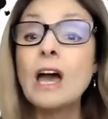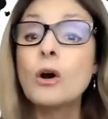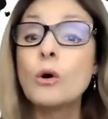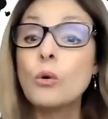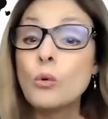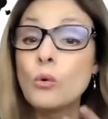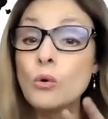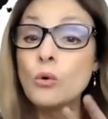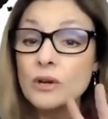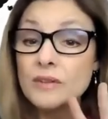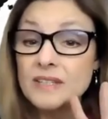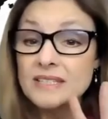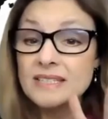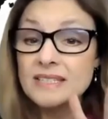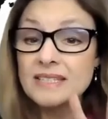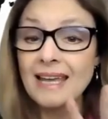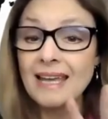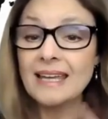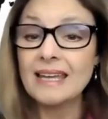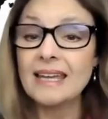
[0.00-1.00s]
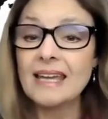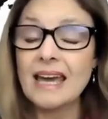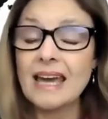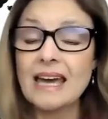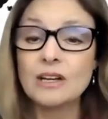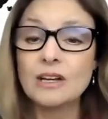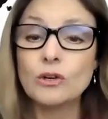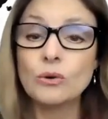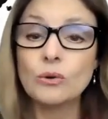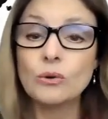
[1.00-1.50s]
Or the second
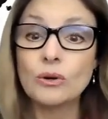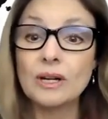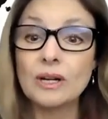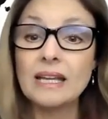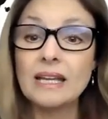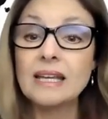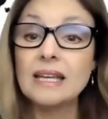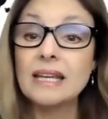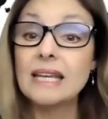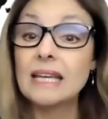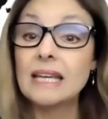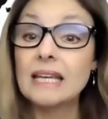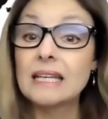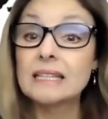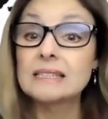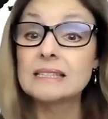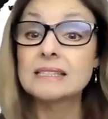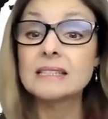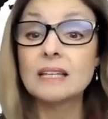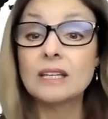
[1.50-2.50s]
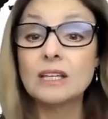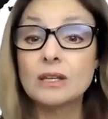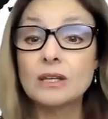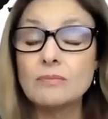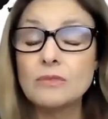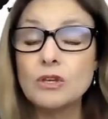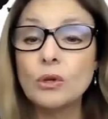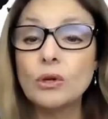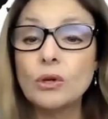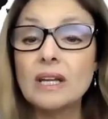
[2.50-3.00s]
category is a
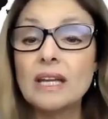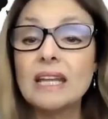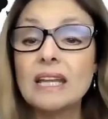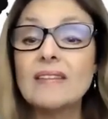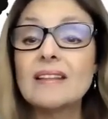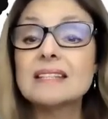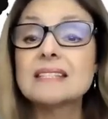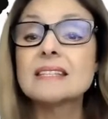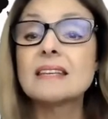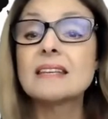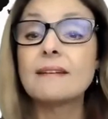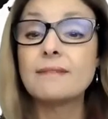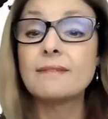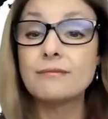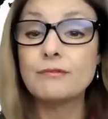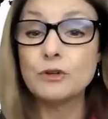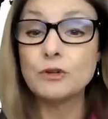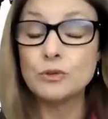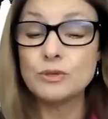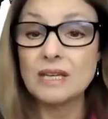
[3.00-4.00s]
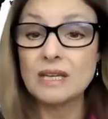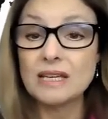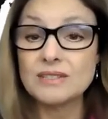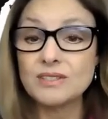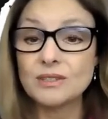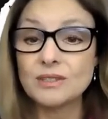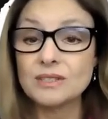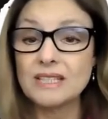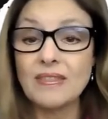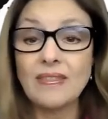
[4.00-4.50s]
community that's in a food
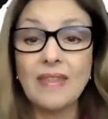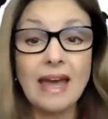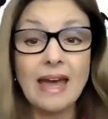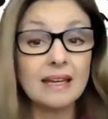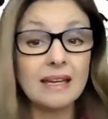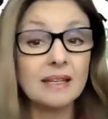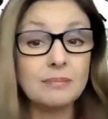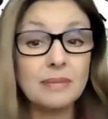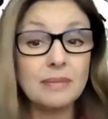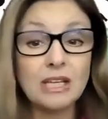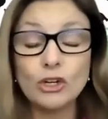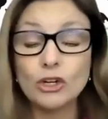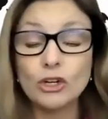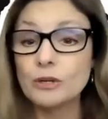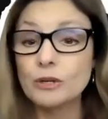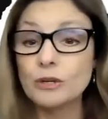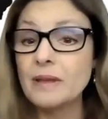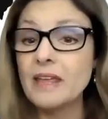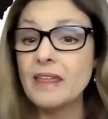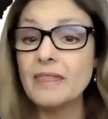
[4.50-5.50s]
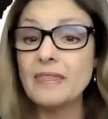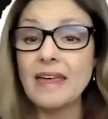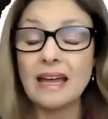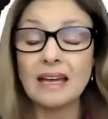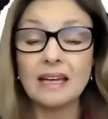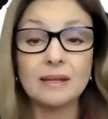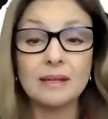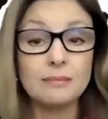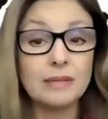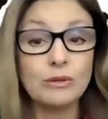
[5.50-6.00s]
desert, and that can be urban, that
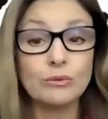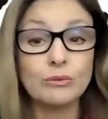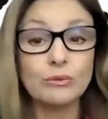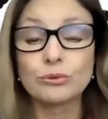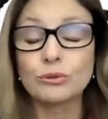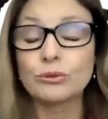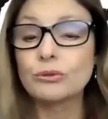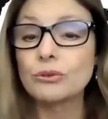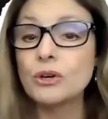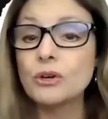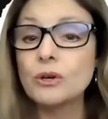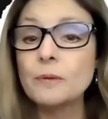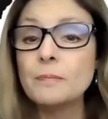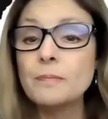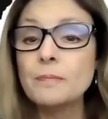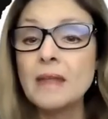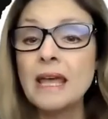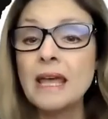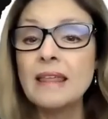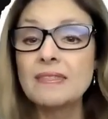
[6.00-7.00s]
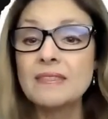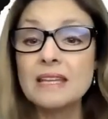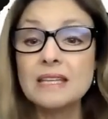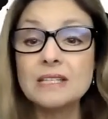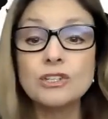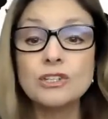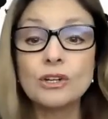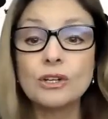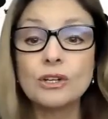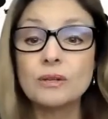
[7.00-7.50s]
can be rural.
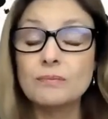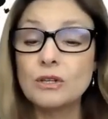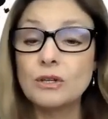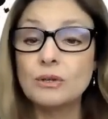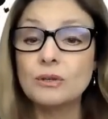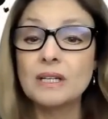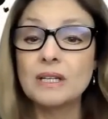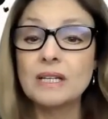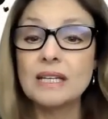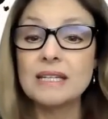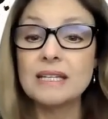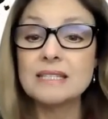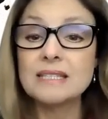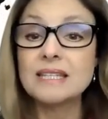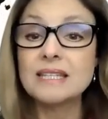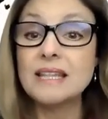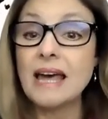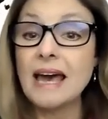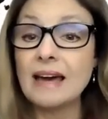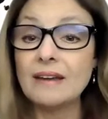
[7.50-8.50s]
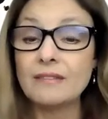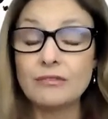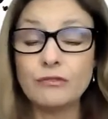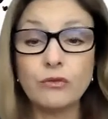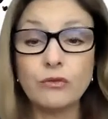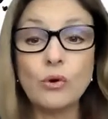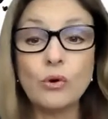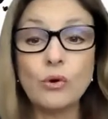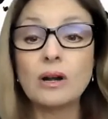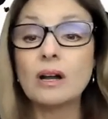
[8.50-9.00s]
These are communities that,
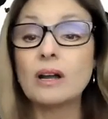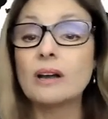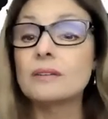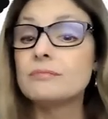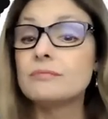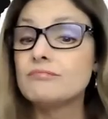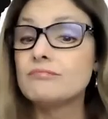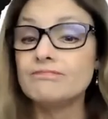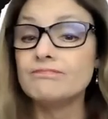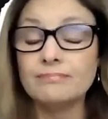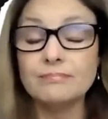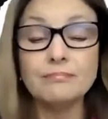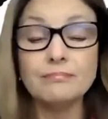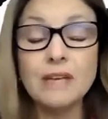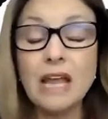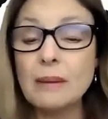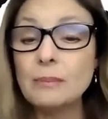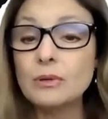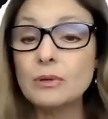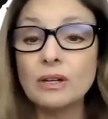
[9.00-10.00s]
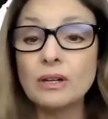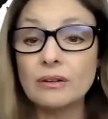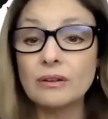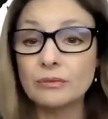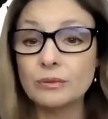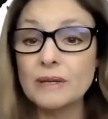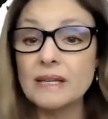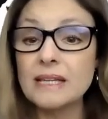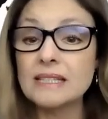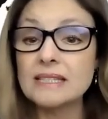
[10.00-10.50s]
for a number of
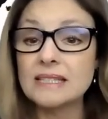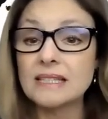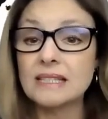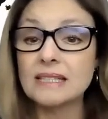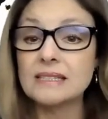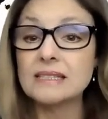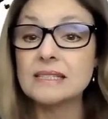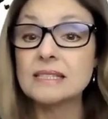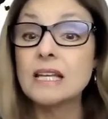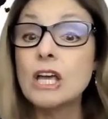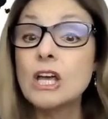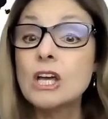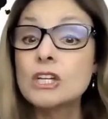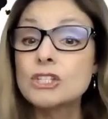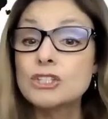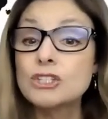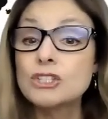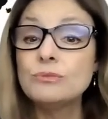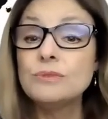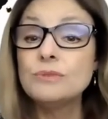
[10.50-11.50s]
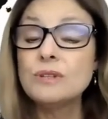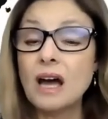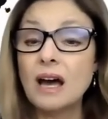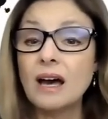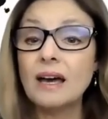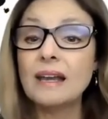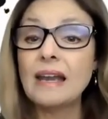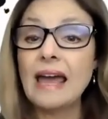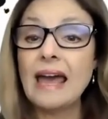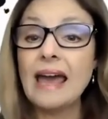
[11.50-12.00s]
reasons, do
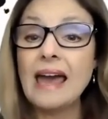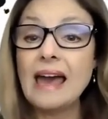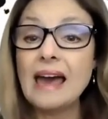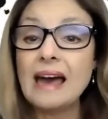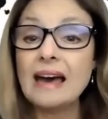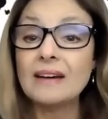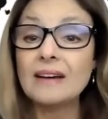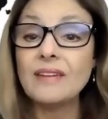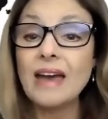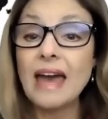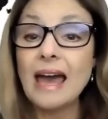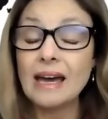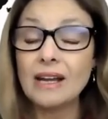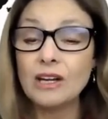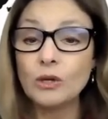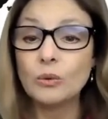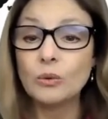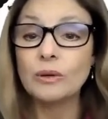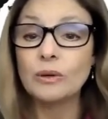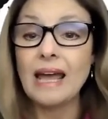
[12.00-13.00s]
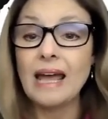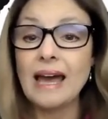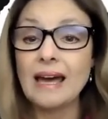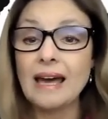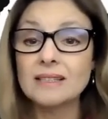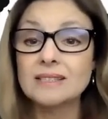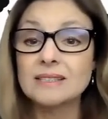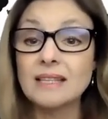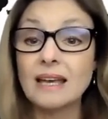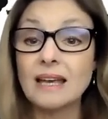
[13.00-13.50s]
not have adequate
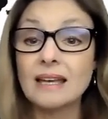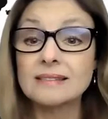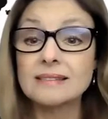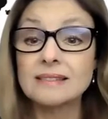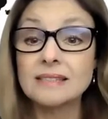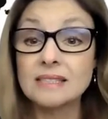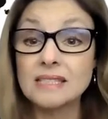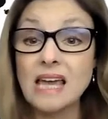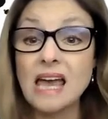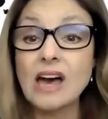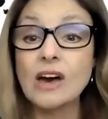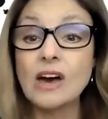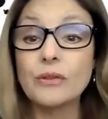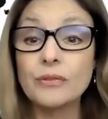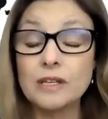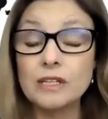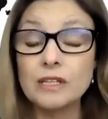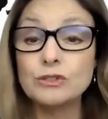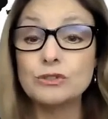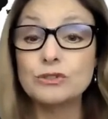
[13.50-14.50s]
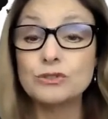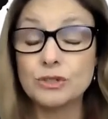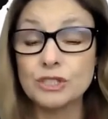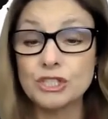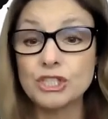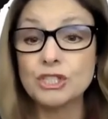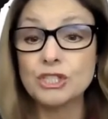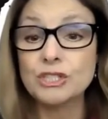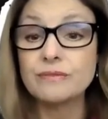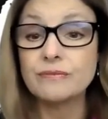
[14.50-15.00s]
access to healthy,
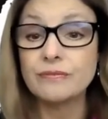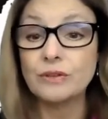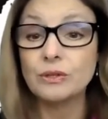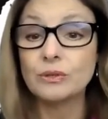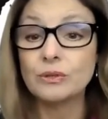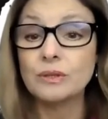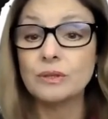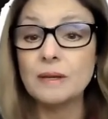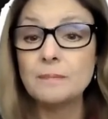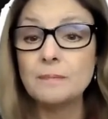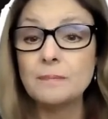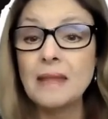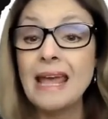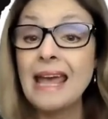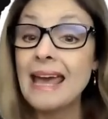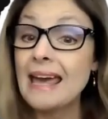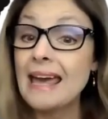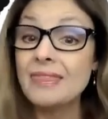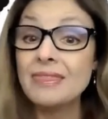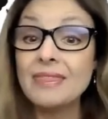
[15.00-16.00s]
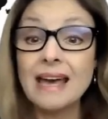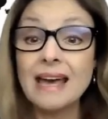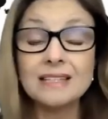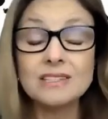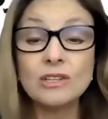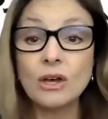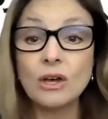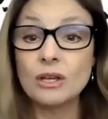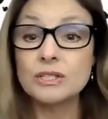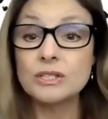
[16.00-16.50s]
nutritious food. And that's
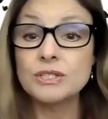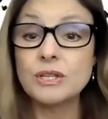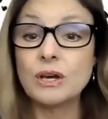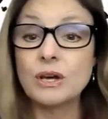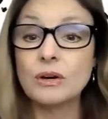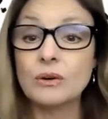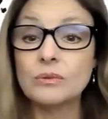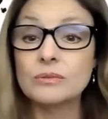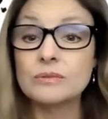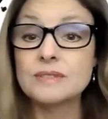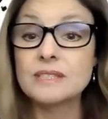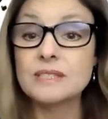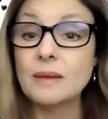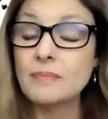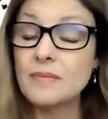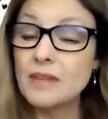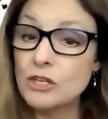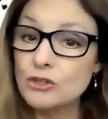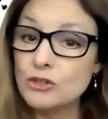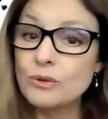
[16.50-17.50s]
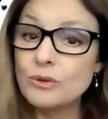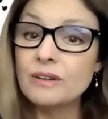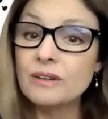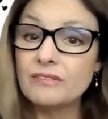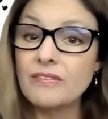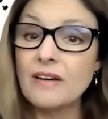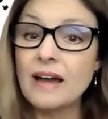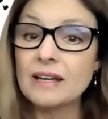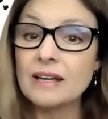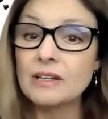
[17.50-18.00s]
also something you can
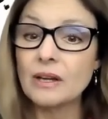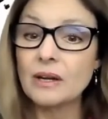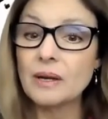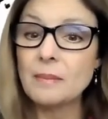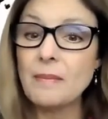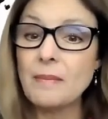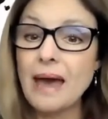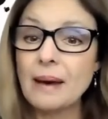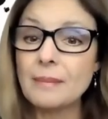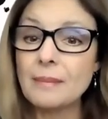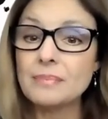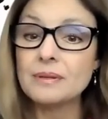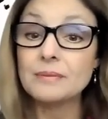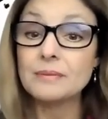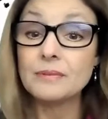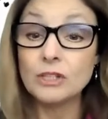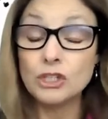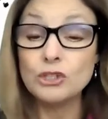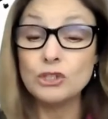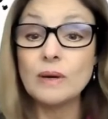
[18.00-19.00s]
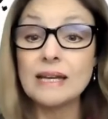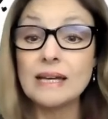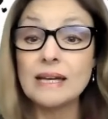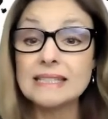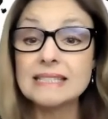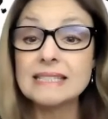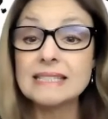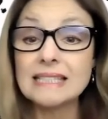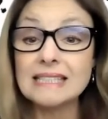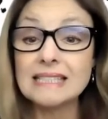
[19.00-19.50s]
find on a map. The
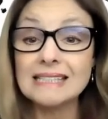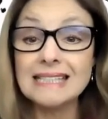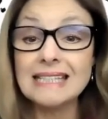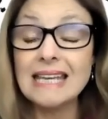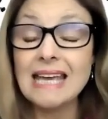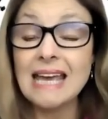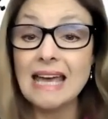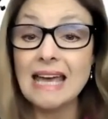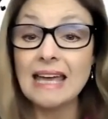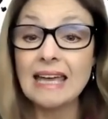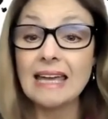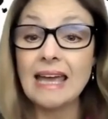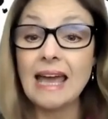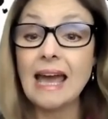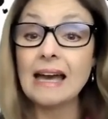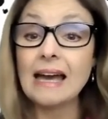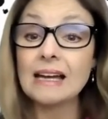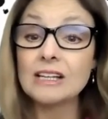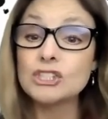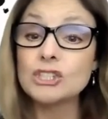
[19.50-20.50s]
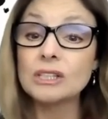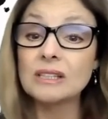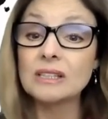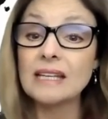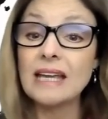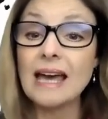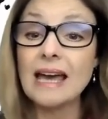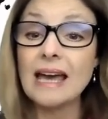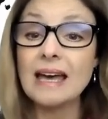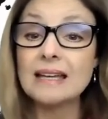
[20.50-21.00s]
USDA actually
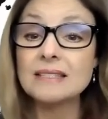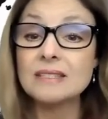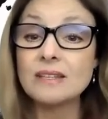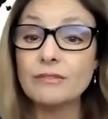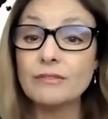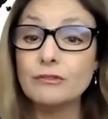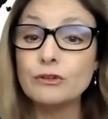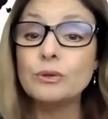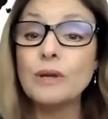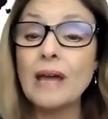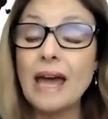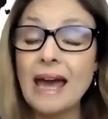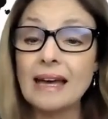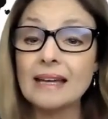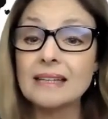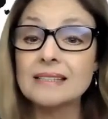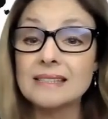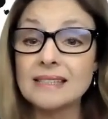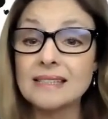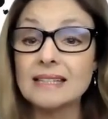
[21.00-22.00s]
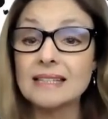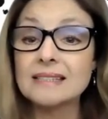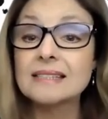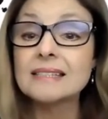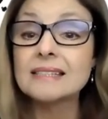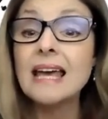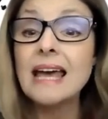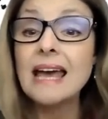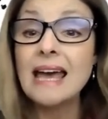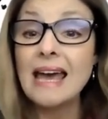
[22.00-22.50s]
has a food access
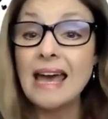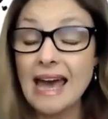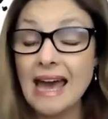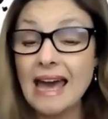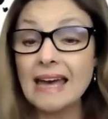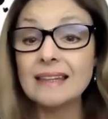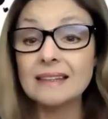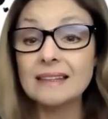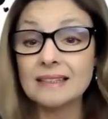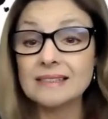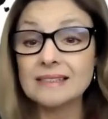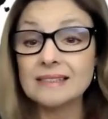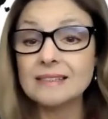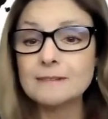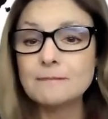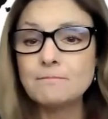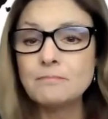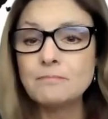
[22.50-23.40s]
atlas.